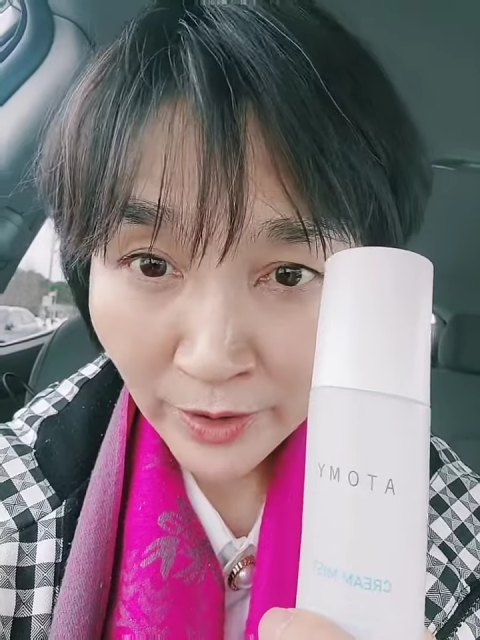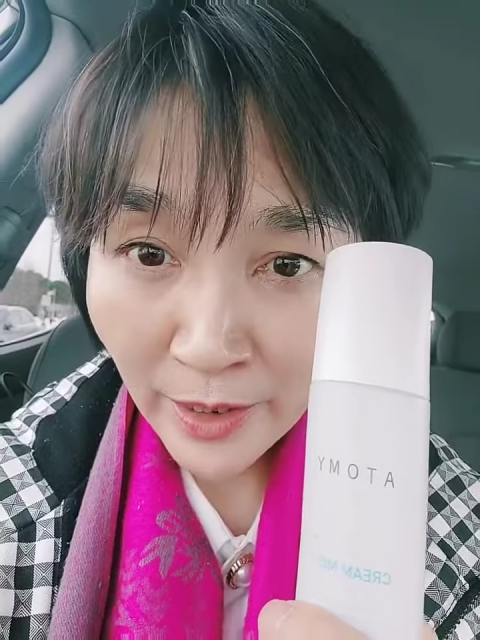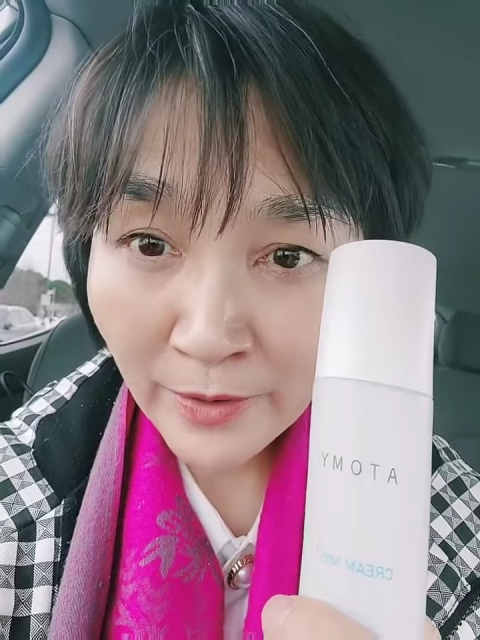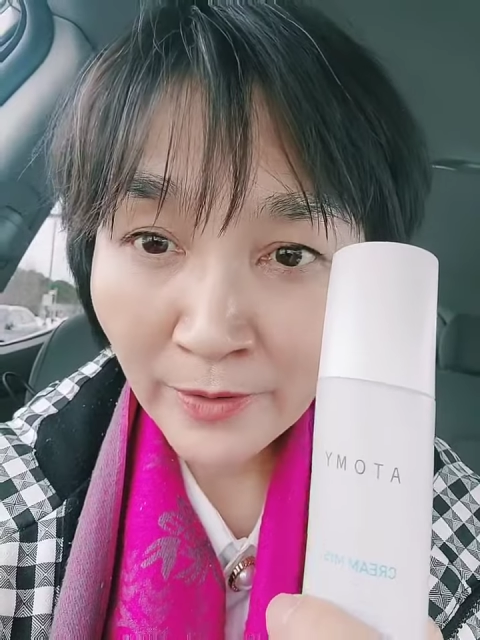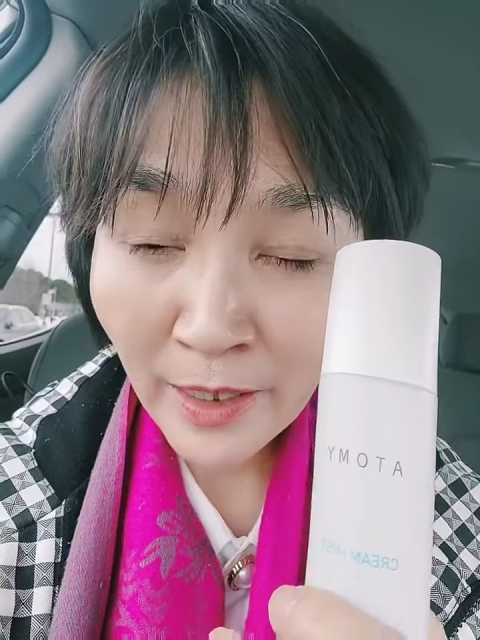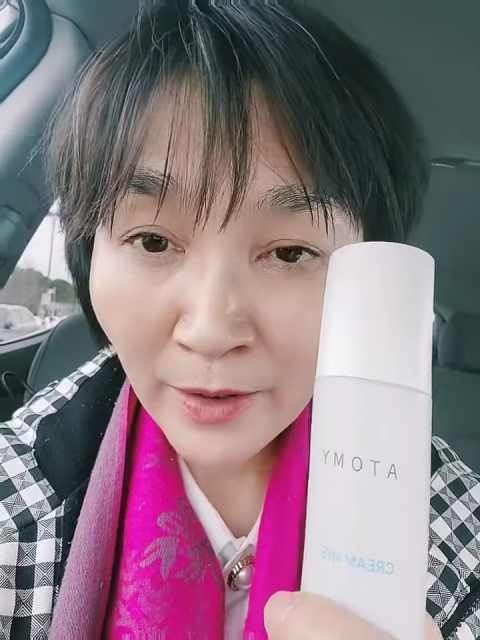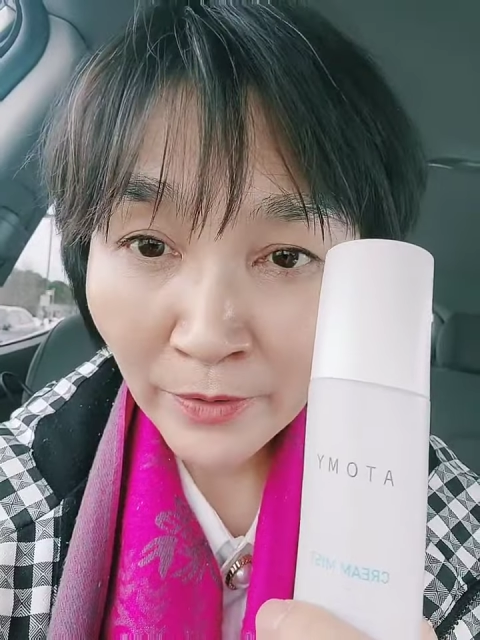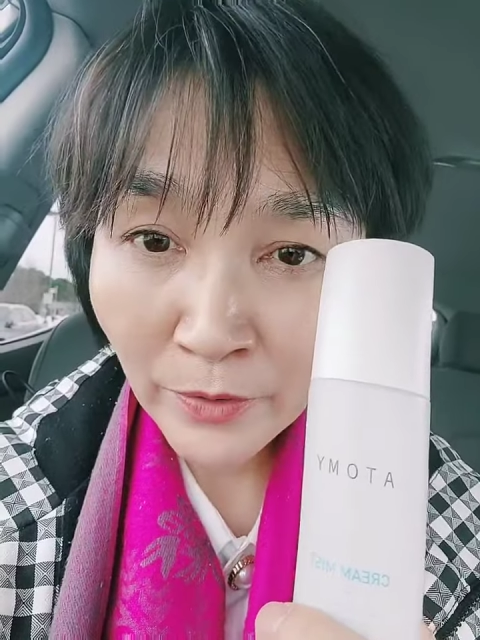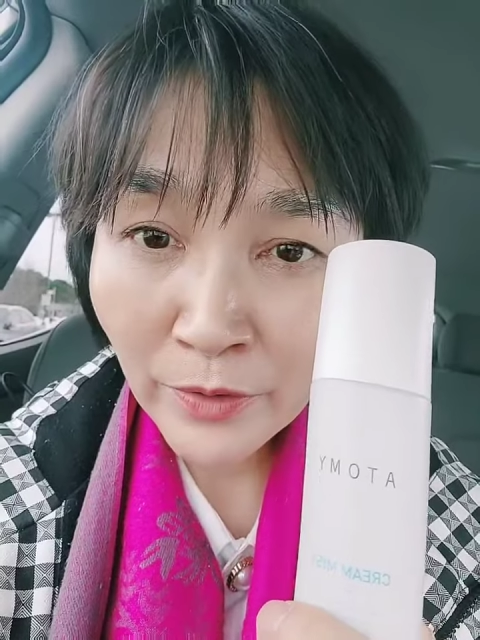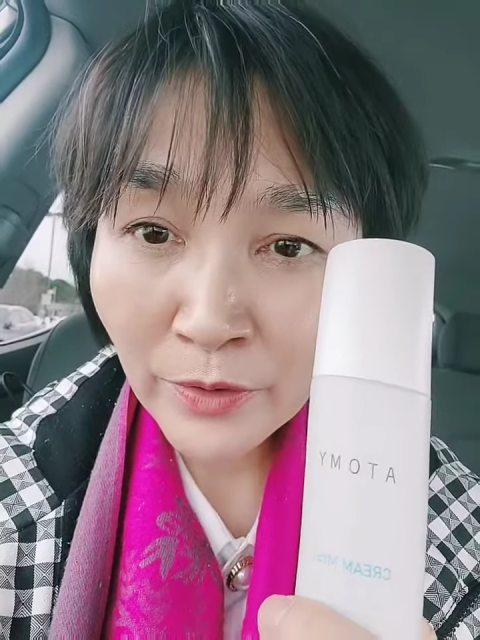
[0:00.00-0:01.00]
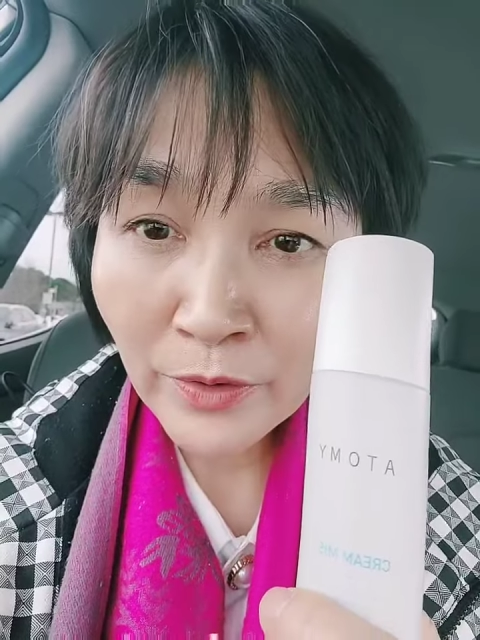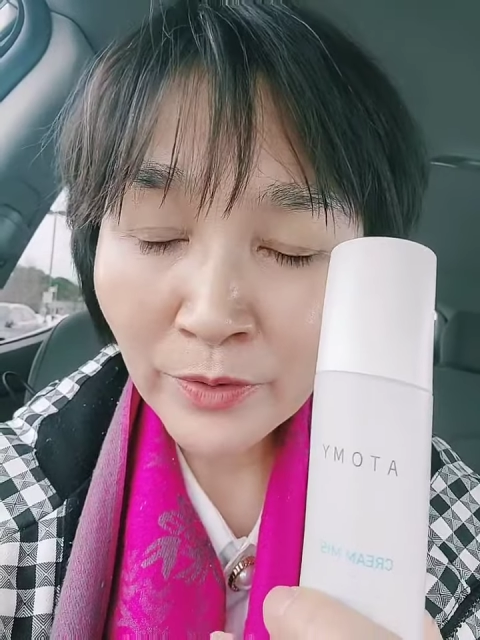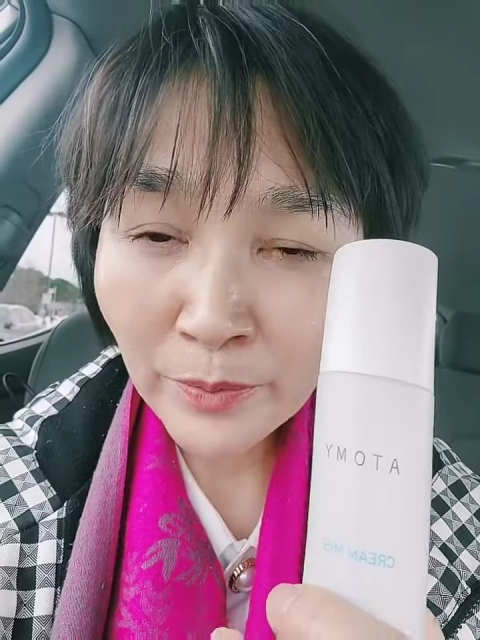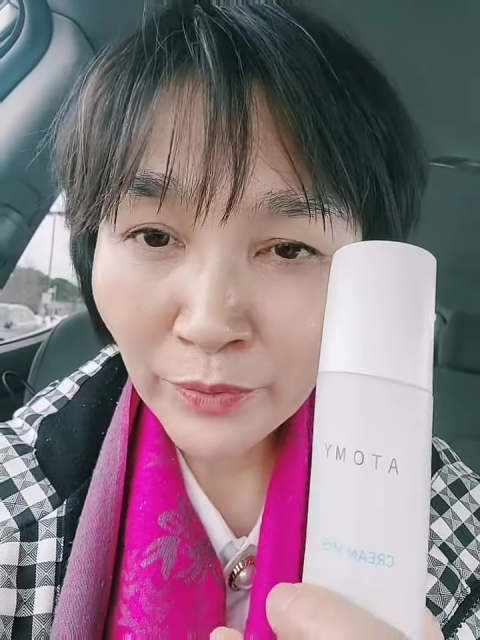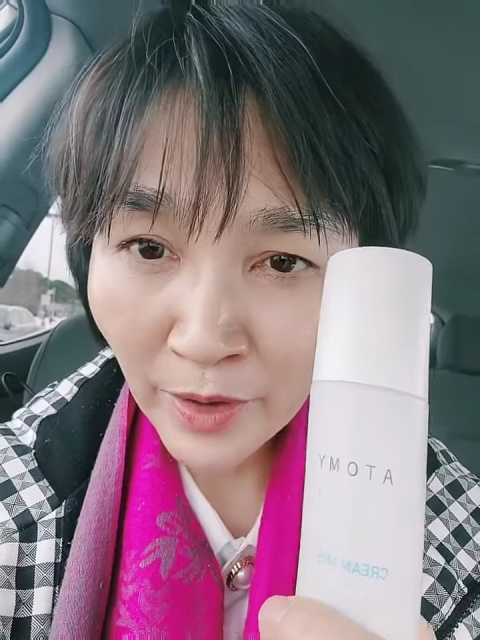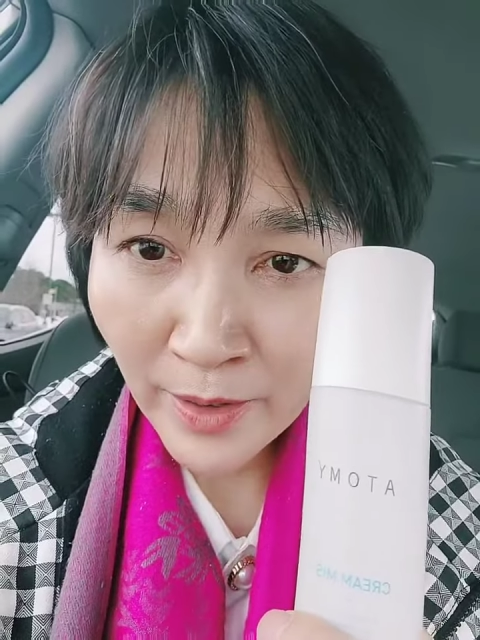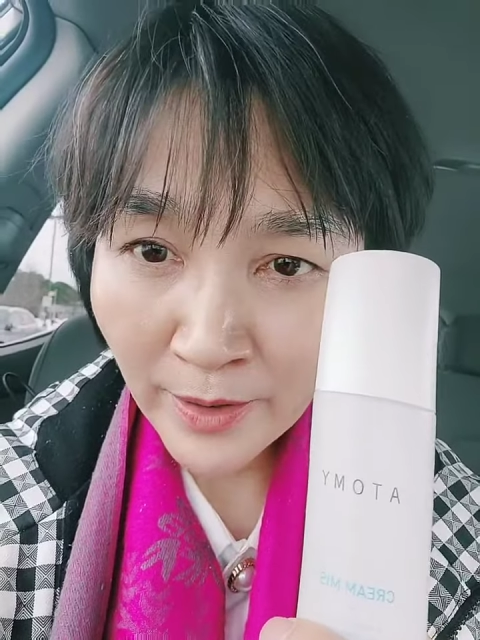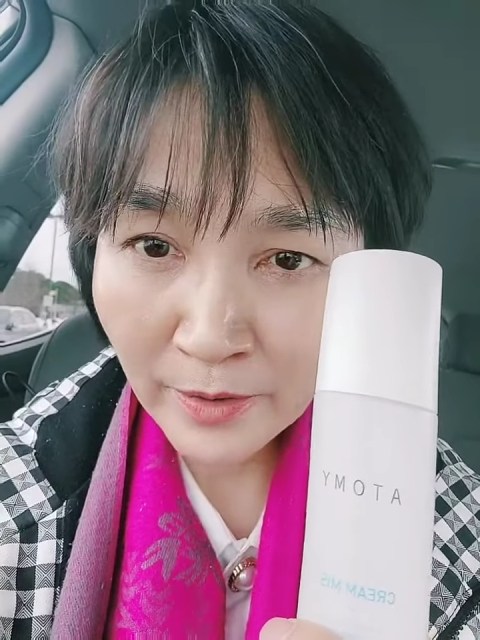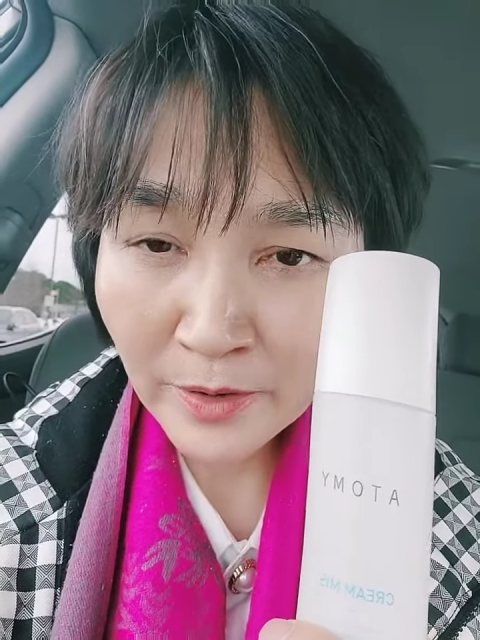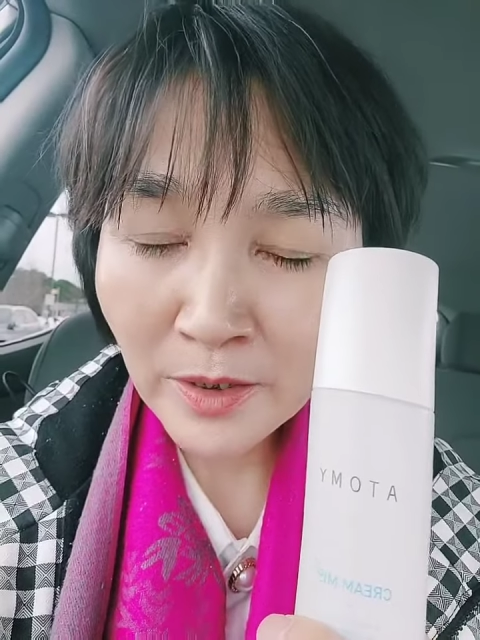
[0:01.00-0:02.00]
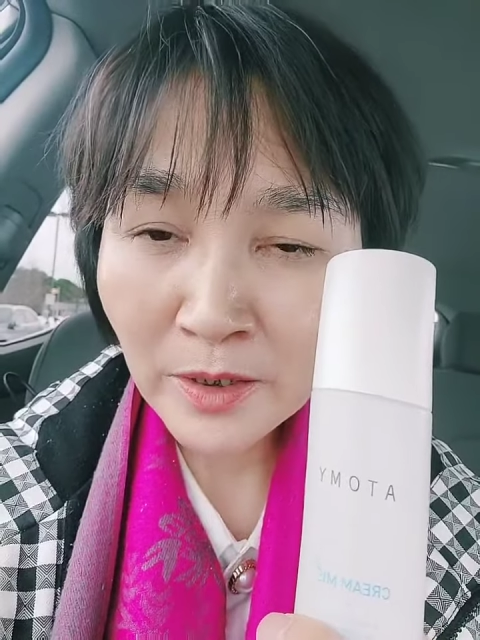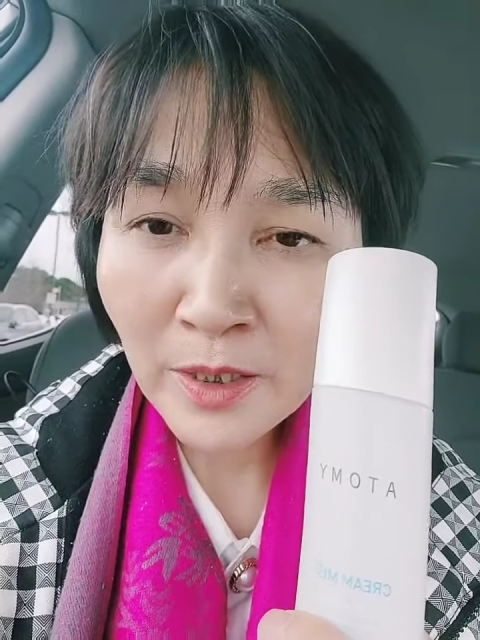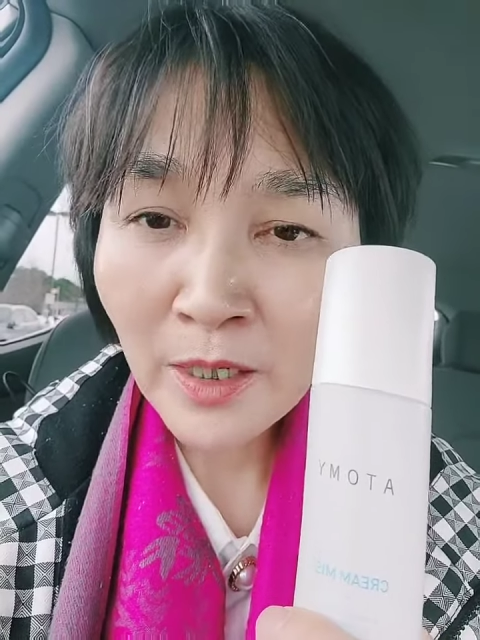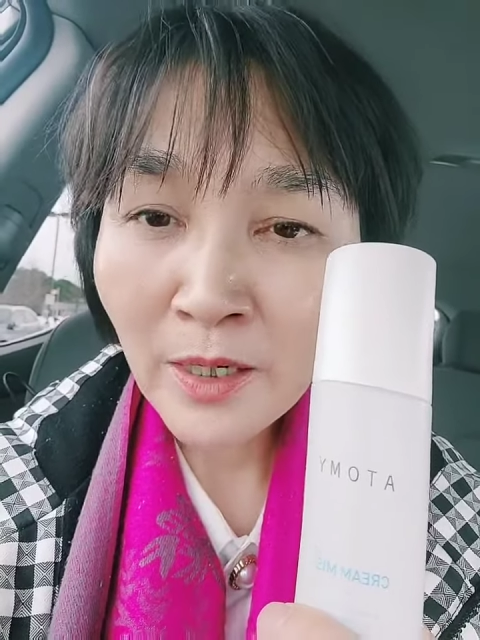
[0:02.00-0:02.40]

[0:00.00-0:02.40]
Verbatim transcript: than other product